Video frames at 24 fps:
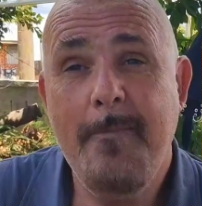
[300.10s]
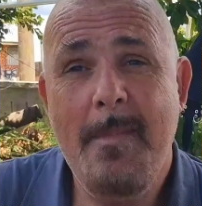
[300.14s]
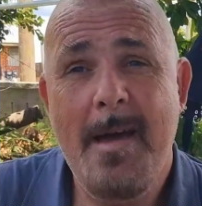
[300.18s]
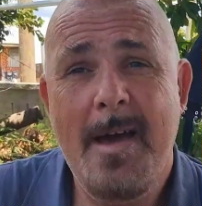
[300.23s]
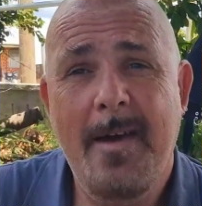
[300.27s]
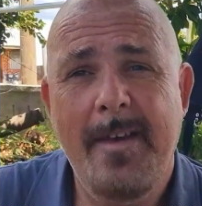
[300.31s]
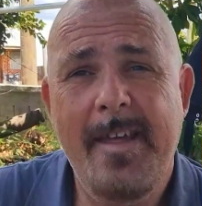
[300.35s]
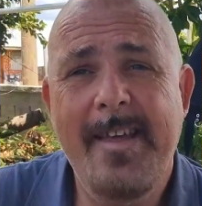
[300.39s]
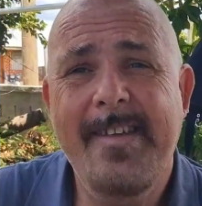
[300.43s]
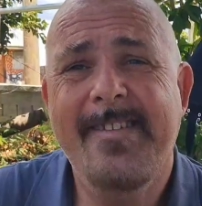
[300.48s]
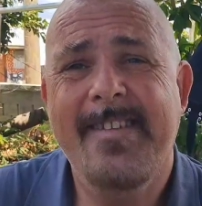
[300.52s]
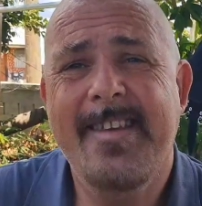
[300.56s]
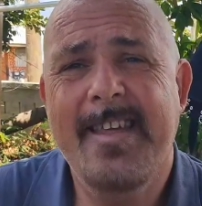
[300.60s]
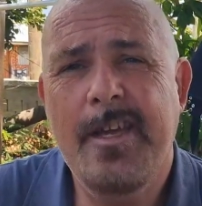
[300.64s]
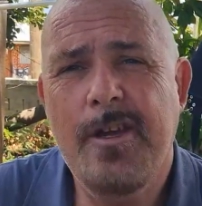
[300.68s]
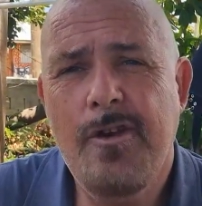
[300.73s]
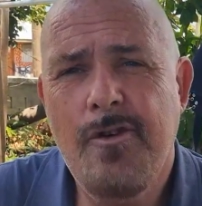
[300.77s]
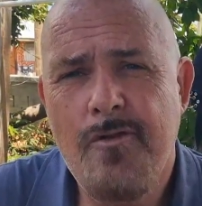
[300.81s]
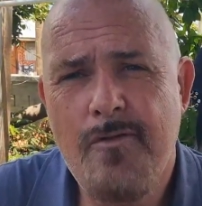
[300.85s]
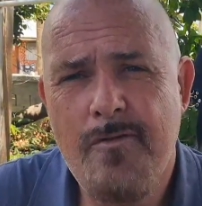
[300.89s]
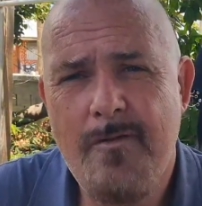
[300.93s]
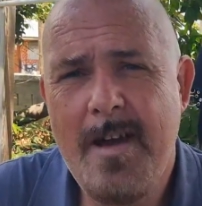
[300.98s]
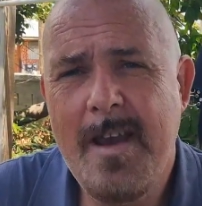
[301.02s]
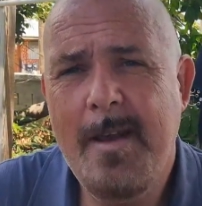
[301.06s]
mount is an
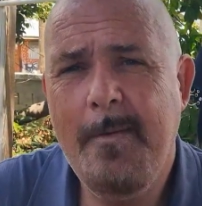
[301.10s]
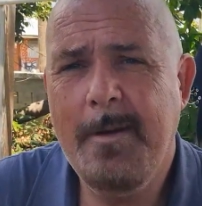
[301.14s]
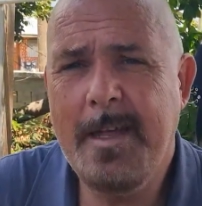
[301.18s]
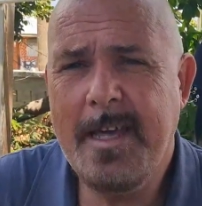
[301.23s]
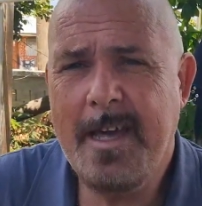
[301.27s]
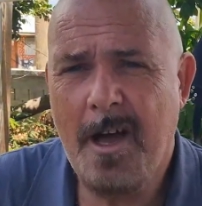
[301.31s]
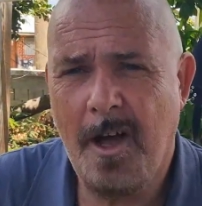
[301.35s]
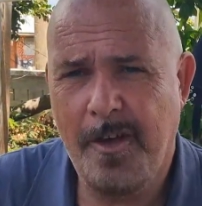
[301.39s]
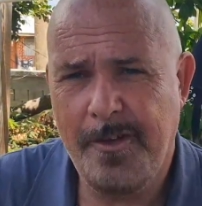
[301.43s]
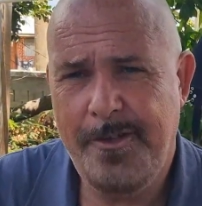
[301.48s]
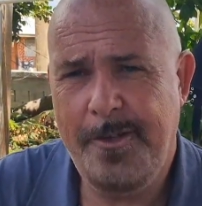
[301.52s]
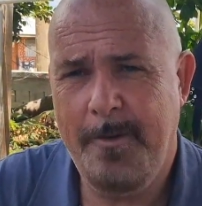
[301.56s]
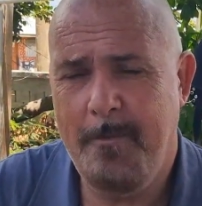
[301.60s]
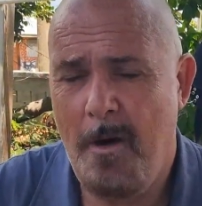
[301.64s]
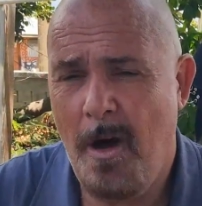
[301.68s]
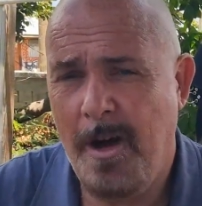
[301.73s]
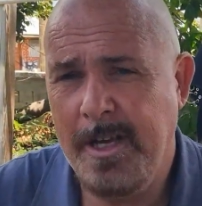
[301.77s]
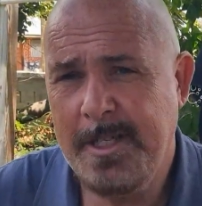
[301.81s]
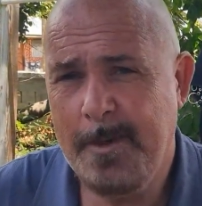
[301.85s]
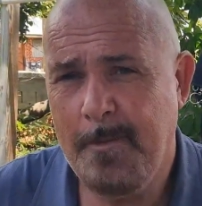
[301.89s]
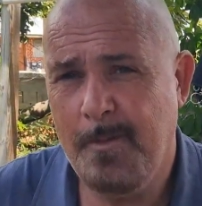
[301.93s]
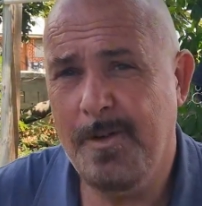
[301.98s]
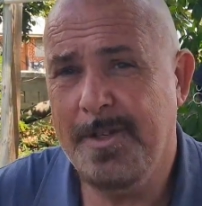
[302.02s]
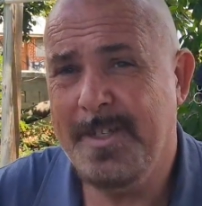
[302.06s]
incredibly
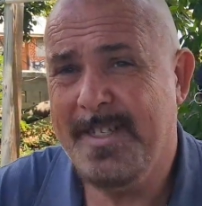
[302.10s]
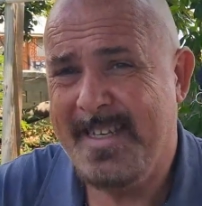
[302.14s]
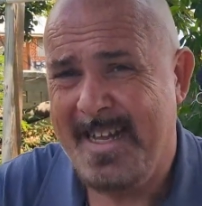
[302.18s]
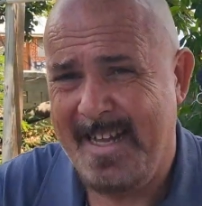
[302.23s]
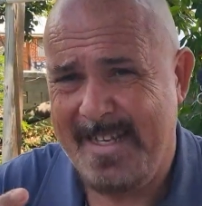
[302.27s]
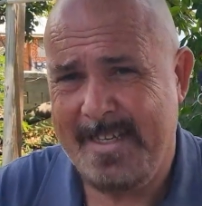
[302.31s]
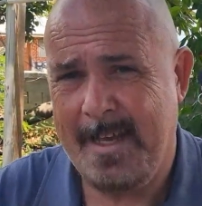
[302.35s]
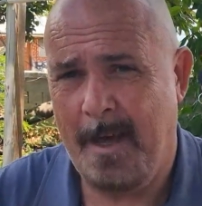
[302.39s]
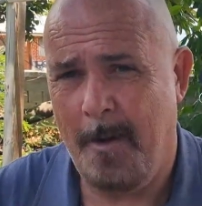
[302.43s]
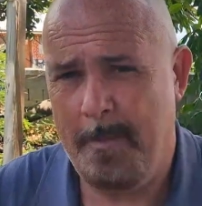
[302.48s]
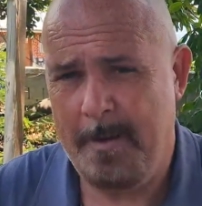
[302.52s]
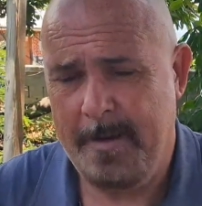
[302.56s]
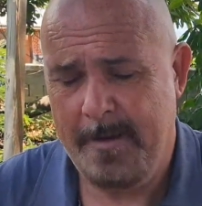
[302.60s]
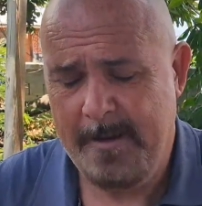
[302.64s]
customizable setup.